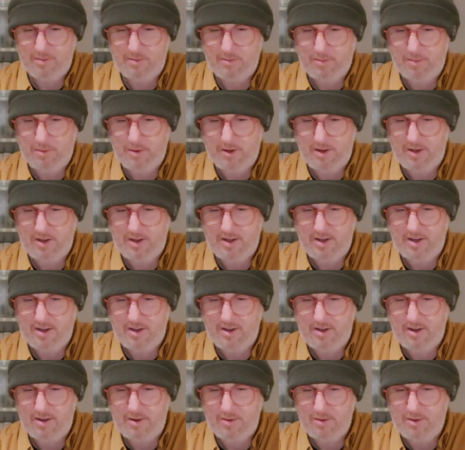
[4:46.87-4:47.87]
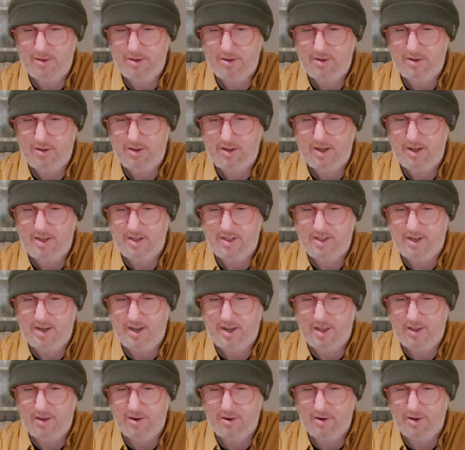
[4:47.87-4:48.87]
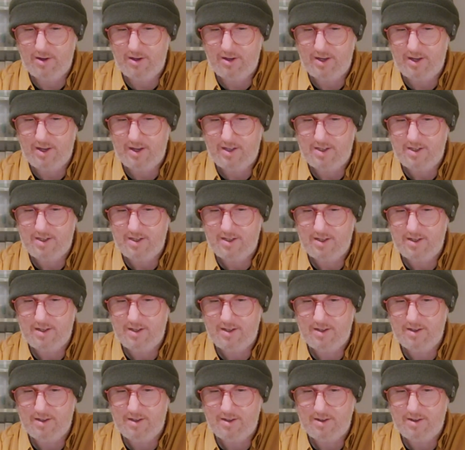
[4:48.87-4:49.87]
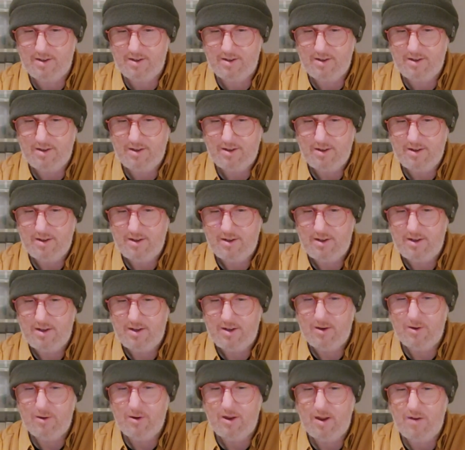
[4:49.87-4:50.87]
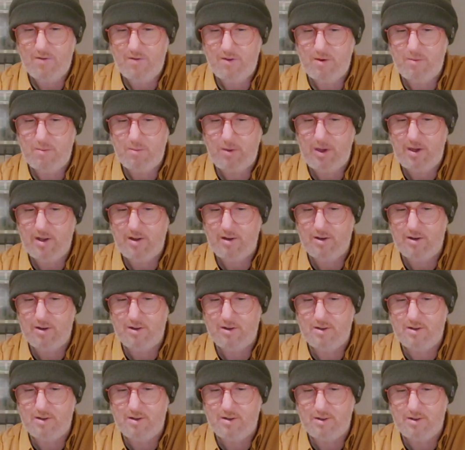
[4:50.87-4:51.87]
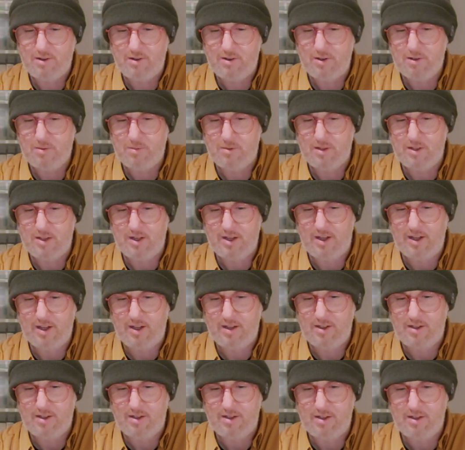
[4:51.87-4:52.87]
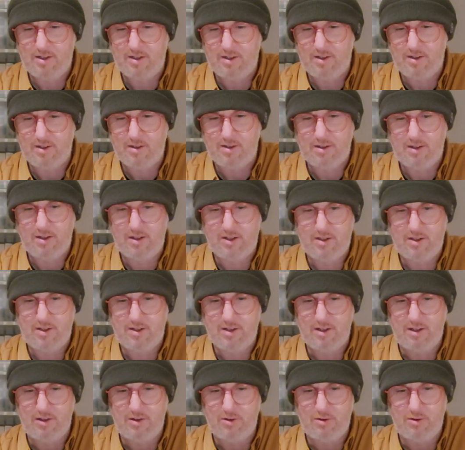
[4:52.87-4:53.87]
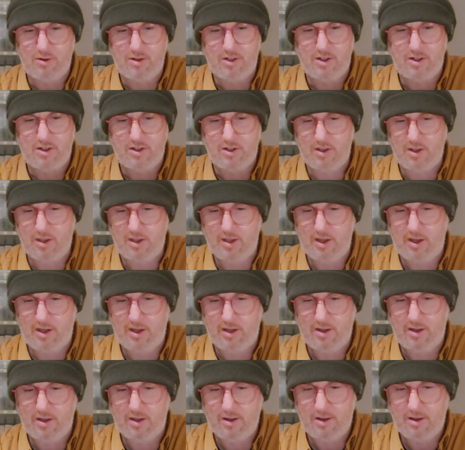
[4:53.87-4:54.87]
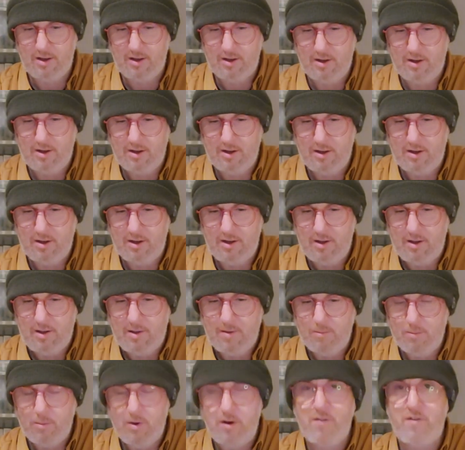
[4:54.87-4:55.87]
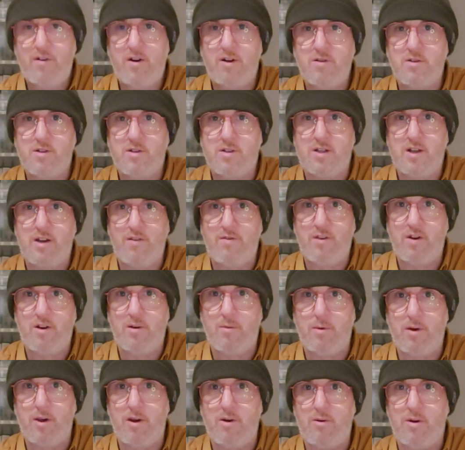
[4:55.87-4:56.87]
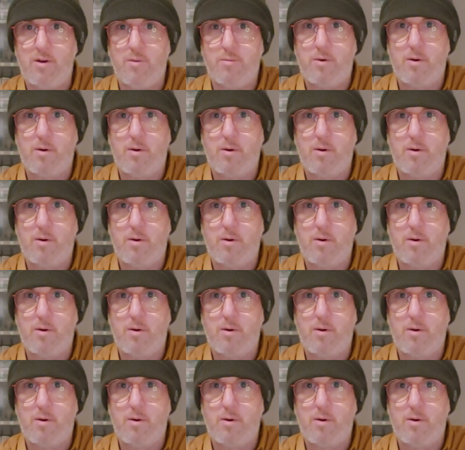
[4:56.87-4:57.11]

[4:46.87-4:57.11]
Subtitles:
But it was a good get together, I guess. And, you know, having a meal on Christmas Day, it's like a tradition thing. But if I was living on my own,